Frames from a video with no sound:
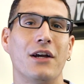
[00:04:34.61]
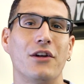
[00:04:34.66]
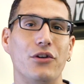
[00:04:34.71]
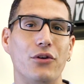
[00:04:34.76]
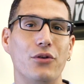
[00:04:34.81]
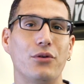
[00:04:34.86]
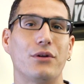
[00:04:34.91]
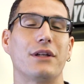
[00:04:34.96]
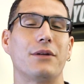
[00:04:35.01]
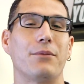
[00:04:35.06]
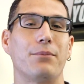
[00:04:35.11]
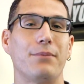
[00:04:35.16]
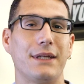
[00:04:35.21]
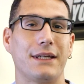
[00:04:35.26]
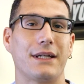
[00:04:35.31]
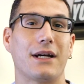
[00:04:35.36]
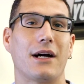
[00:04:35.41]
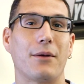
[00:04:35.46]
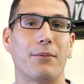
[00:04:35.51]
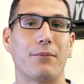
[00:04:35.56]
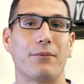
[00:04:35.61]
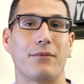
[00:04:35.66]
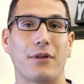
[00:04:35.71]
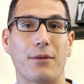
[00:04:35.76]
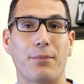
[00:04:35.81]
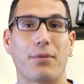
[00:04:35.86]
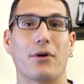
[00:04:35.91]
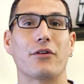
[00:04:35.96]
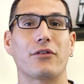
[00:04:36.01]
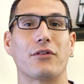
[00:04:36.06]
You can become
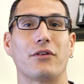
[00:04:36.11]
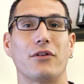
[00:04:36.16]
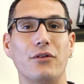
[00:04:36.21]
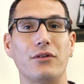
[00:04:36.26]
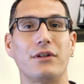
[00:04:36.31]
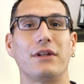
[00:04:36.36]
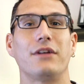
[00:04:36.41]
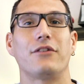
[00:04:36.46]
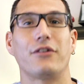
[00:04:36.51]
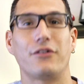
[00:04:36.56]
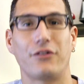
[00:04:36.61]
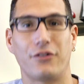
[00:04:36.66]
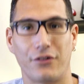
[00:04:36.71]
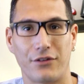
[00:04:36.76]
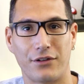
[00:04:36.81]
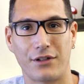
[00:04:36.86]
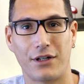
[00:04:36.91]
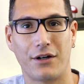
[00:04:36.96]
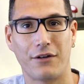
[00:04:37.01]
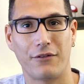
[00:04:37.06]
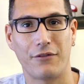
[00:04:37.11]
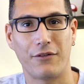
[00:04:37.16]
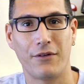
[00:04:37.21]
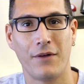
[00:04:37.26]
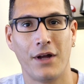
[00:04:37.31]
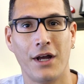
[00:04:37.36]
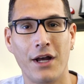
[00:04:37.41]
the person who teaches yourself.